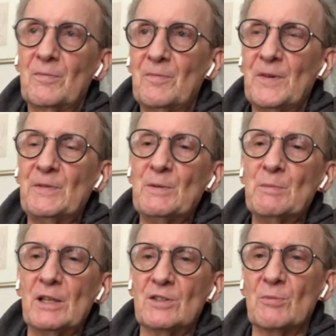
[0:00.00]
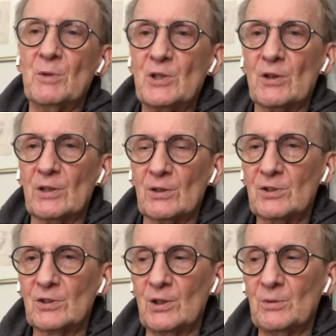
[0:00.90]
50 minutes of material.
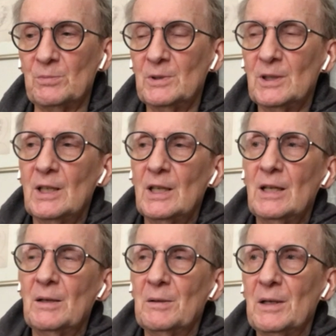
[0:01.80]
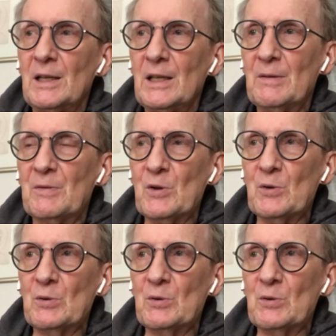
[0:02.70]
So if you